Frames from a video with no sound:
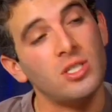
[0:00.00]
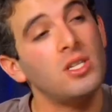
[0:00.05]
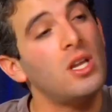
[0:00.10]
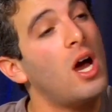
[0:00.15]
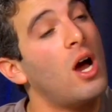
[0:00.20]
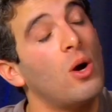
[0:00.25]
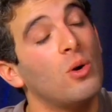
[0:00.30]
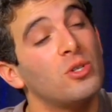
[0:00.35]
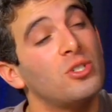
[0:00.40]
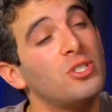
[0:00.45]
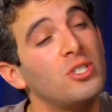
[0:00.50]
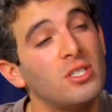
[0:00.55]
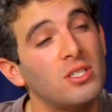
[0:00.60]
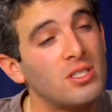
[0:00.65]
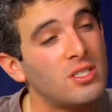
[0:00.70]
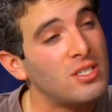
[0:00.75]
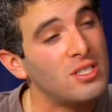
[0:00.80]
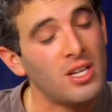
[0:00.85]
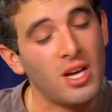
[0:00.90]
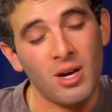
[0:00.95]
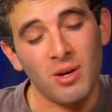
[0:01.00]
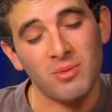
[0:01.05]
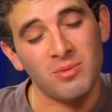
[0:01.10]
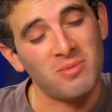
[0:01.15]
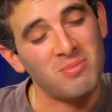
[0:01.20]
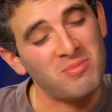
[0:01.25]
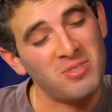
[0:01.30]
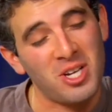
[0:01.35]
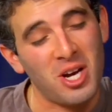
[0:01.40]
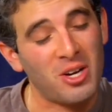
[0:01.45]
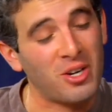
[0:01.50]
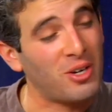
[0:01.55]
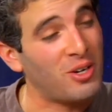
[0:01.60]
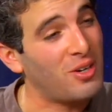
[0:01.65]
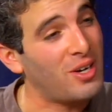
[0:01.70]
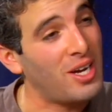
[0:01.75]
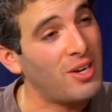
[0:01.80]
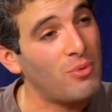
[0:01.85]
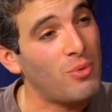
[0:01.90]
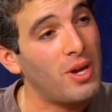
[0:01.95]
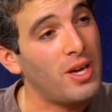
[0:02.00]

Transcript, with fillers: No, she's, no, younger and